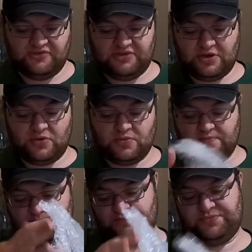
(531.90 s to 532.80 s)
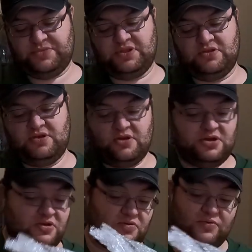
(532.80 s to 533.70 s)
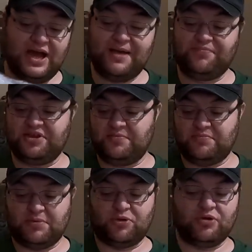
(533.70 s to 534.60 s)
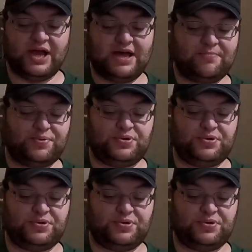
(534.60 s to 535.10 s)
So, wrapped in bubble wrap.